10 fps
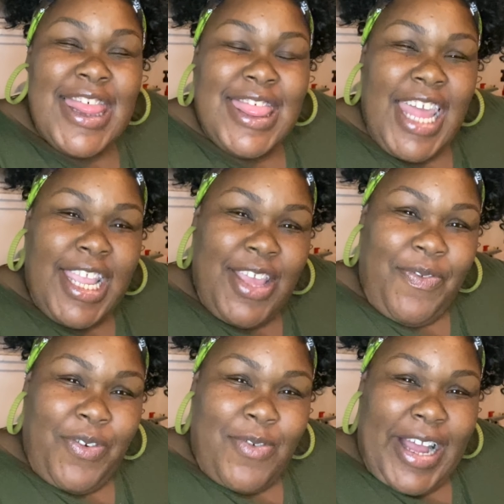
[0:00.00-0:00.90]
Thank you
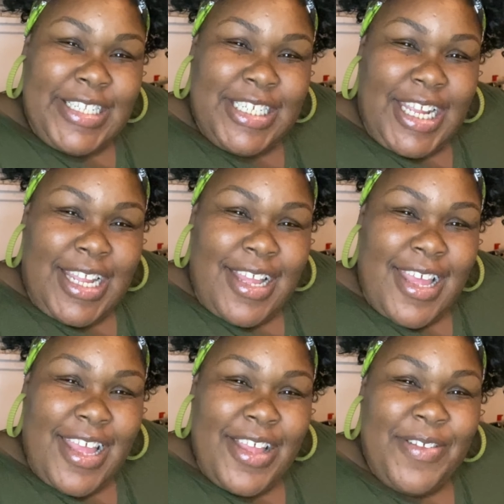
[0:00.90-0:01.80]
for watching
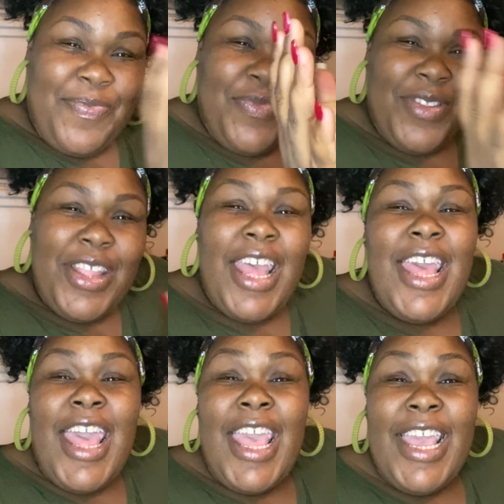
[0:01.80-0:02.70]

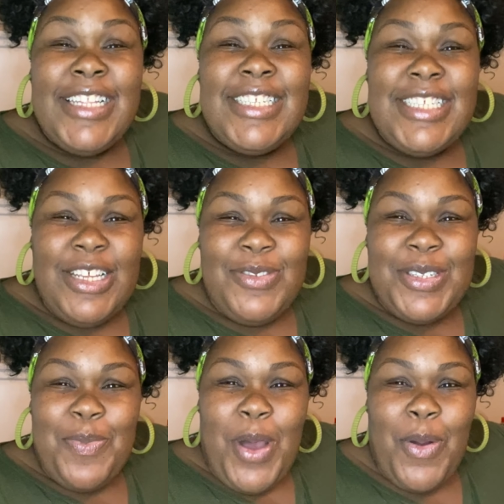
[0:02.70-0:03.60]
and see you
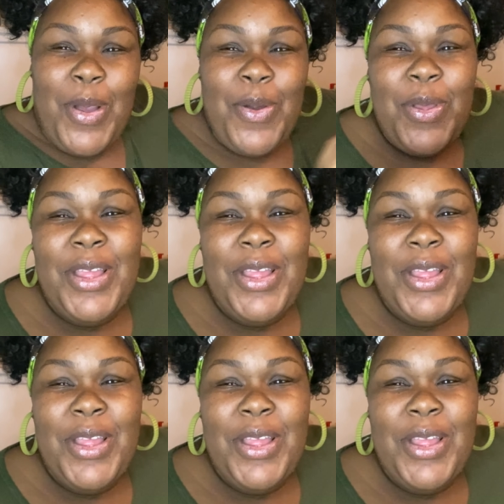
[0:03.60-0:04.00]
tomorrow.